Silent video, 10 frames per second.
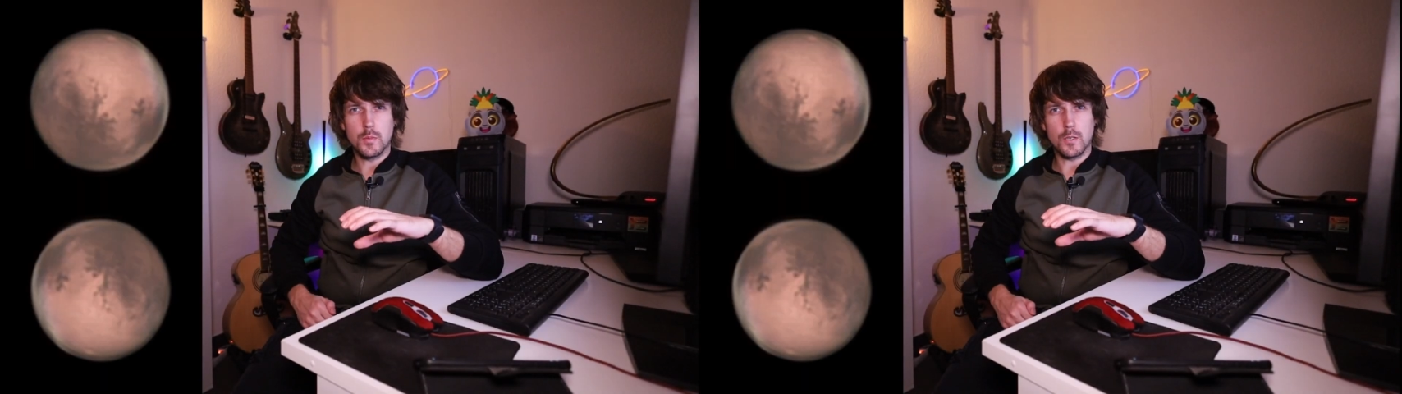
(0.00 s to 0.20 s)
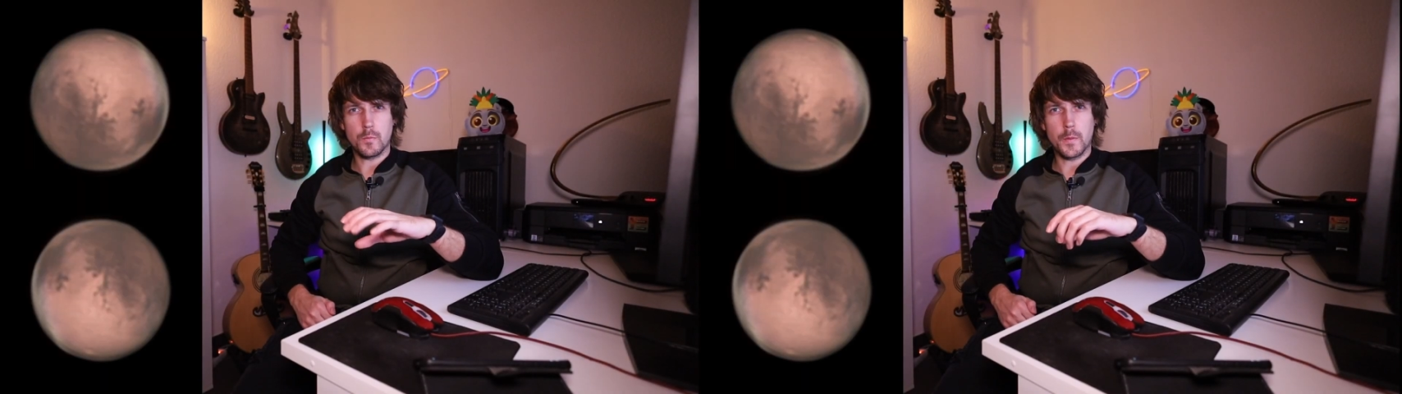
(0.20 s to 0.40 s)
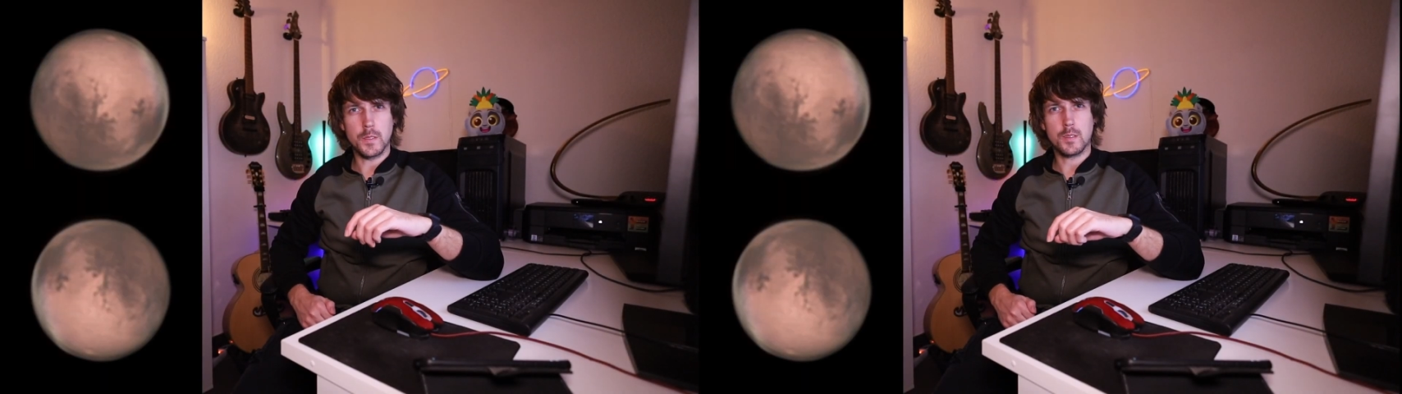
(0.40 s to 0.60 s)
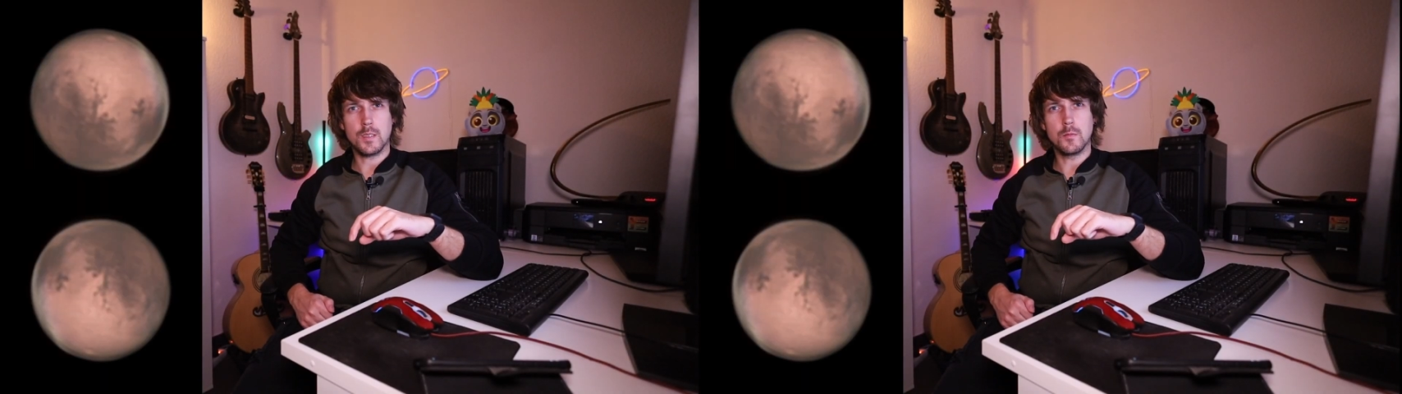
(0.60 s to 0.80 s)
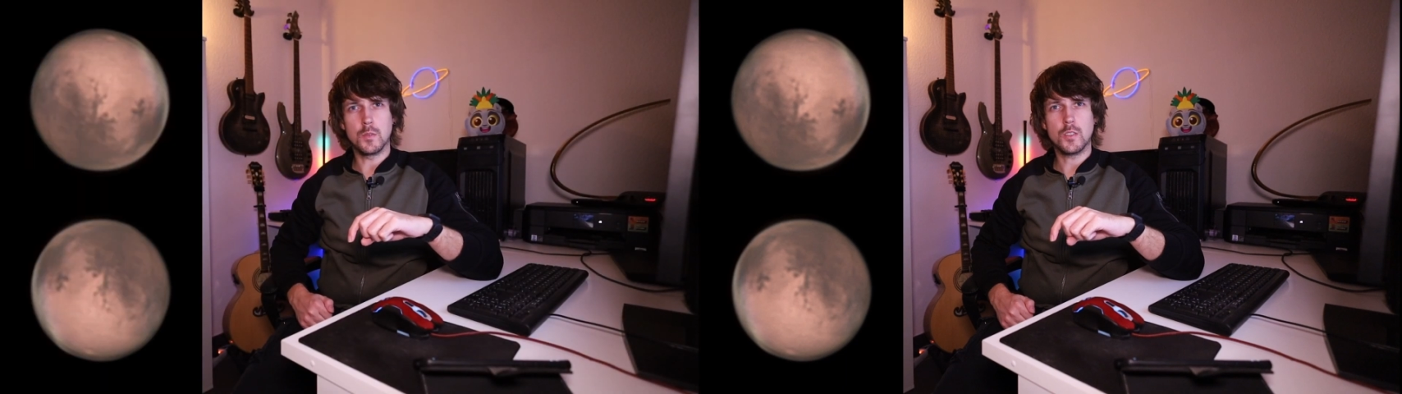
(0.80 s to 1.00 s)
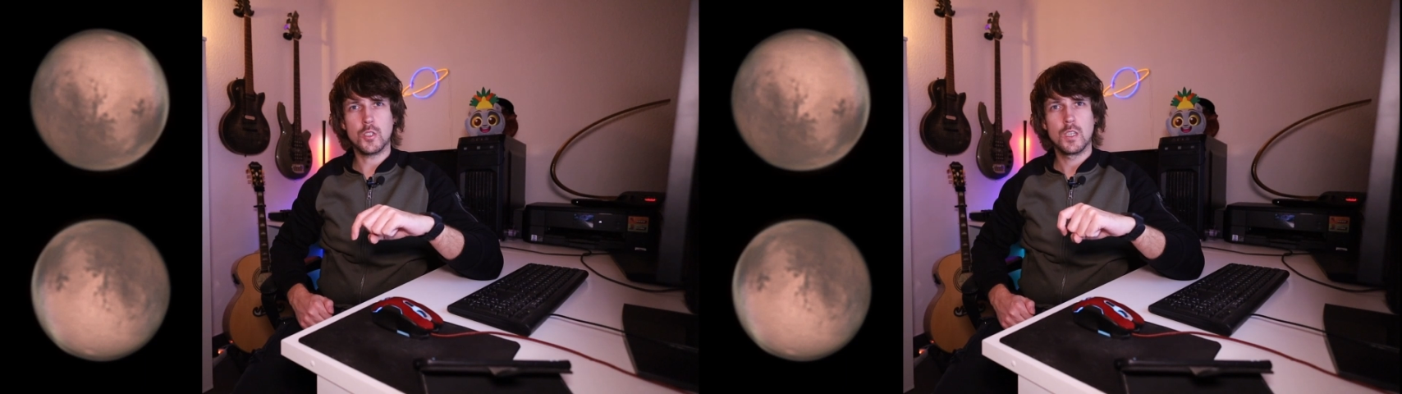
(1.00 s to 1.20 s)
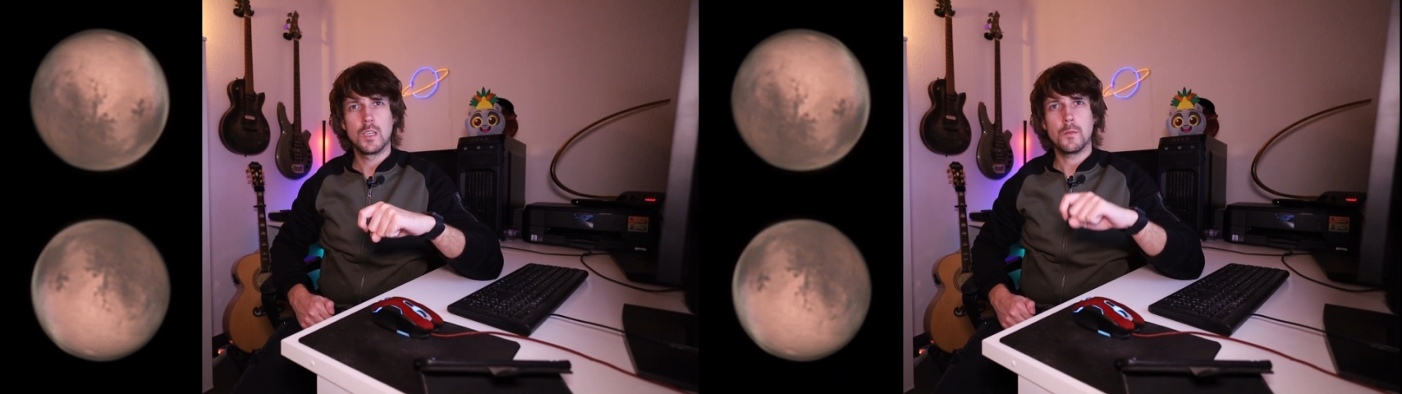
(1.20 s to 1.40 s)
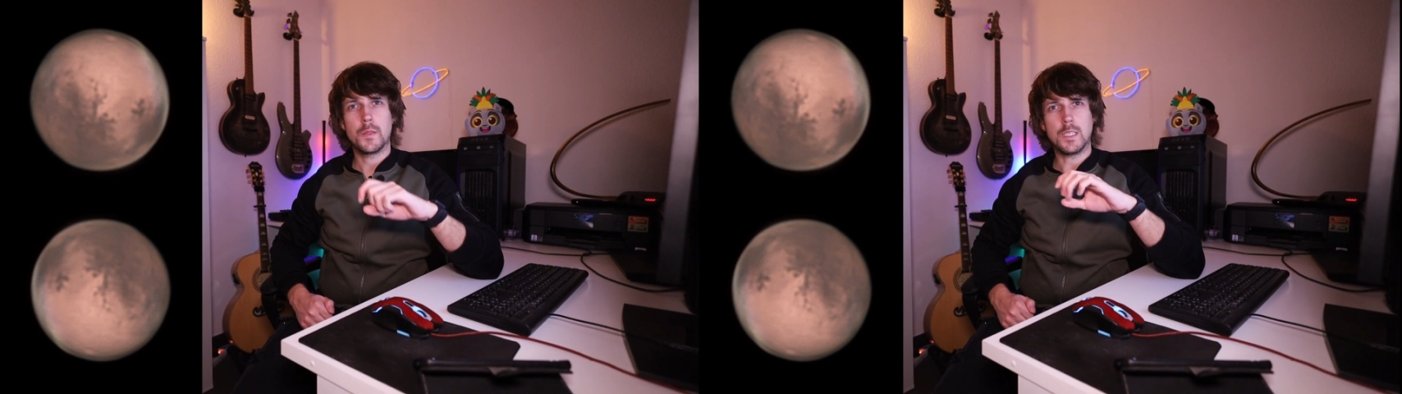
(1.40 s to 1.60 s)
about this image
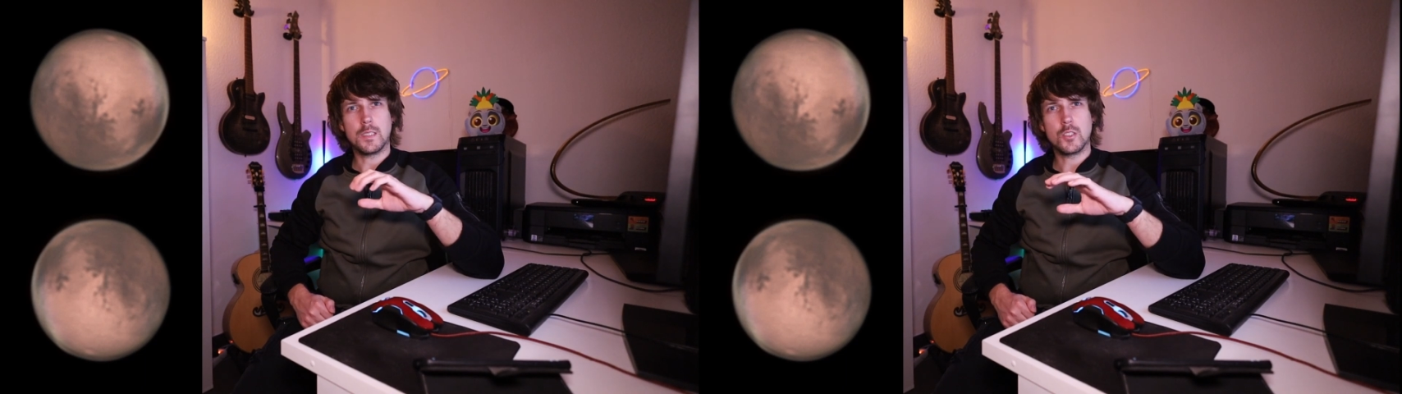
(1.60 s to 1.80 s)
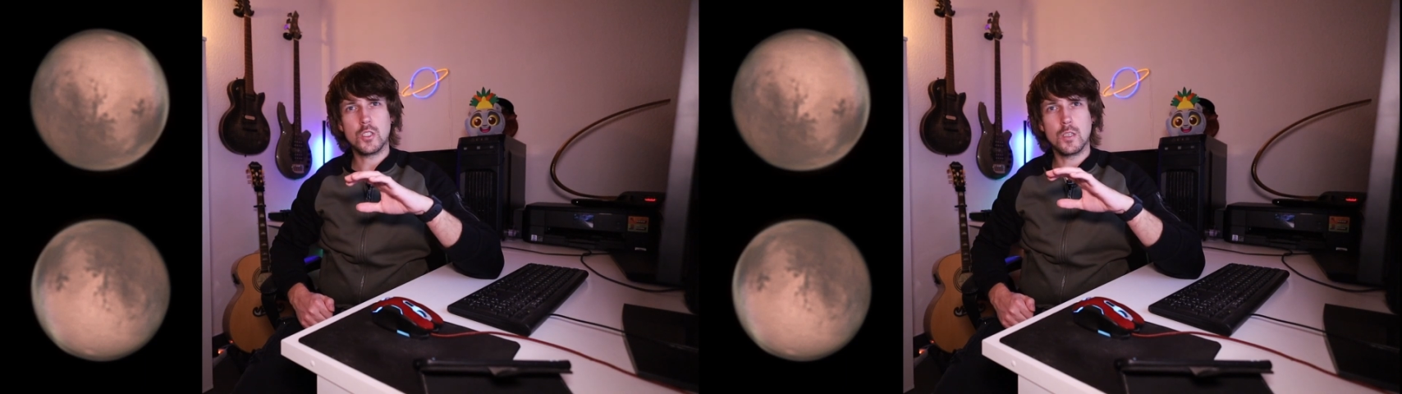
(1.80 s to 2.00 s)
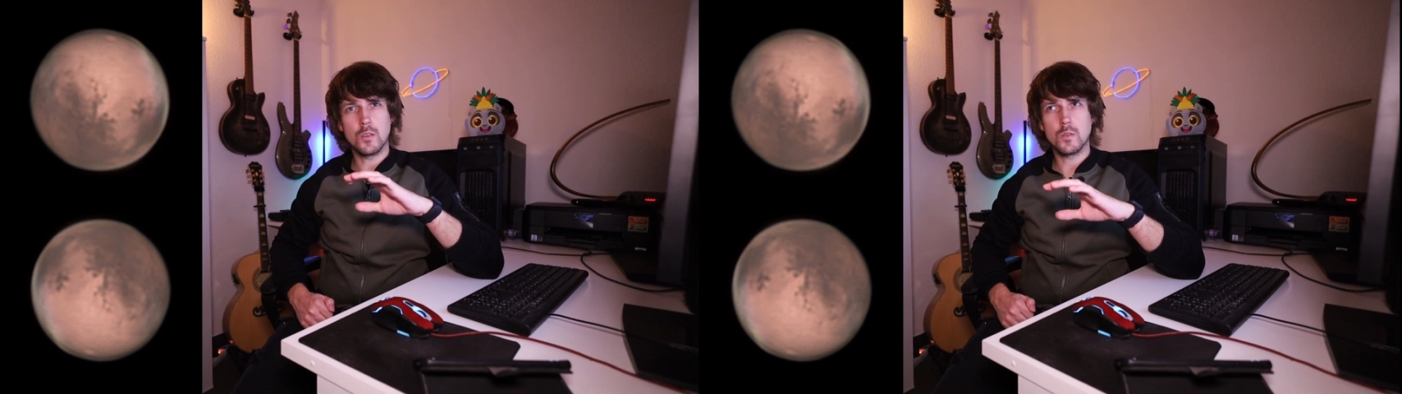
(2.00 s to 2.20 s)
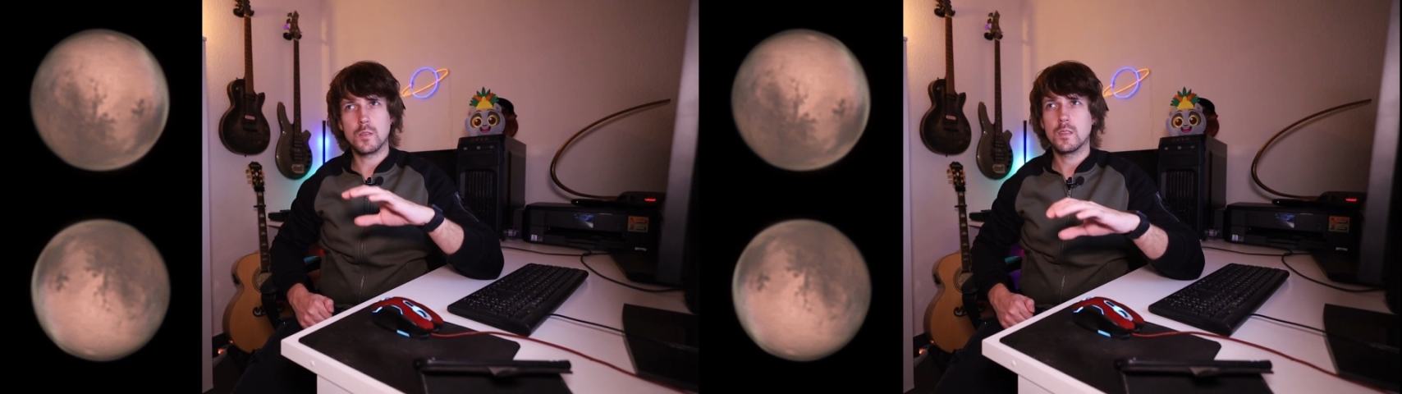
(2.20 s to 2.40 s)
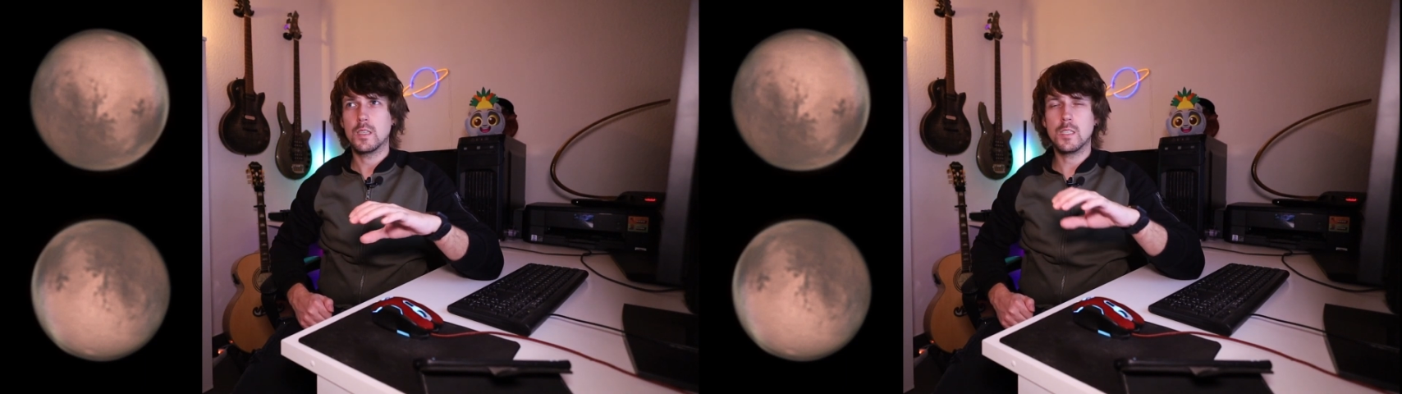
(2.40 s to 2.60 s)
that it shows